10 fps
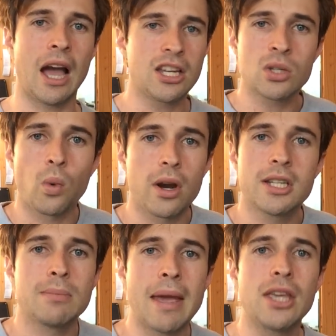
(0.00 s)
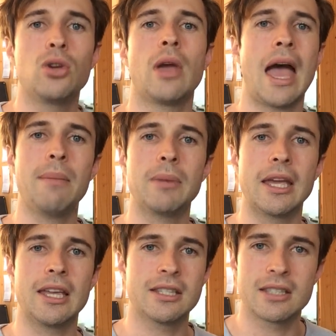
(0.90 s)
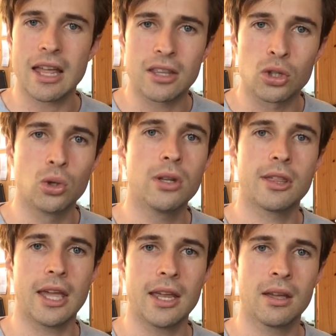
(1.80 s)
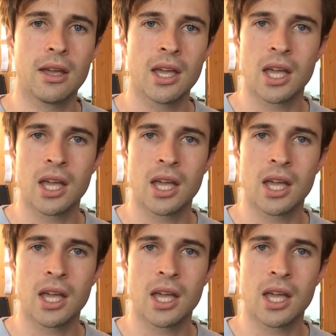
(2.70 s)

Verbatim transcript: I just wanted to make you happy. Isn't that the good thing?